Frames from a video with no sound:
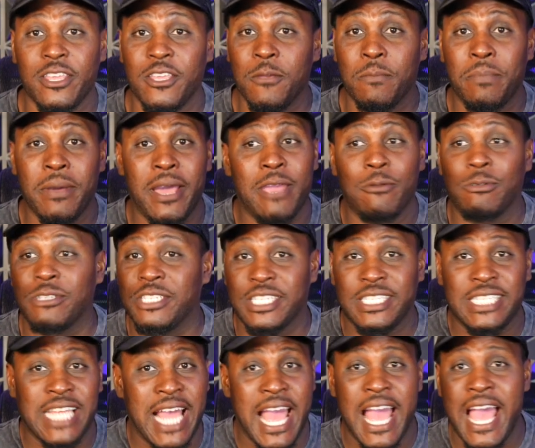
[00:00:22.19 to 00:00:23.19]
You pay with
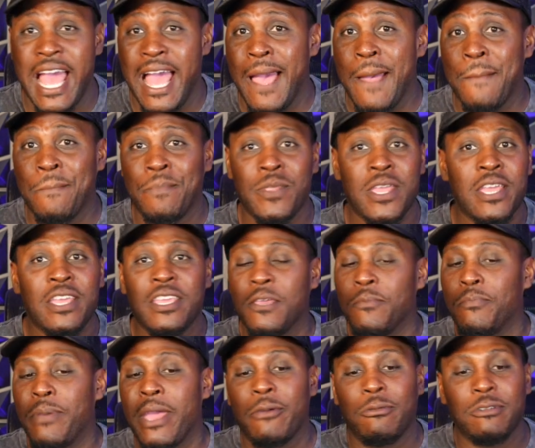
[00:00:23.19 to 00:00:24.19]
your time,
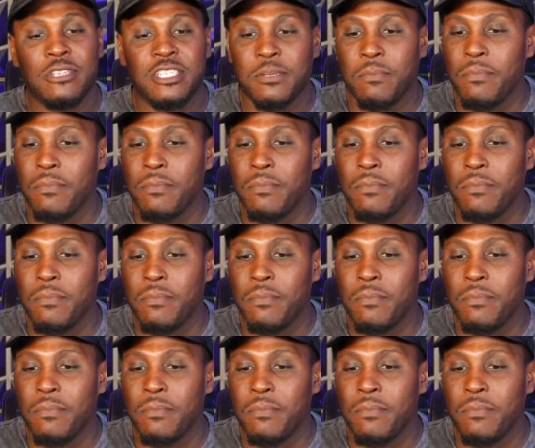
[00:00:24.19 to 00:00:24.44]
you pay with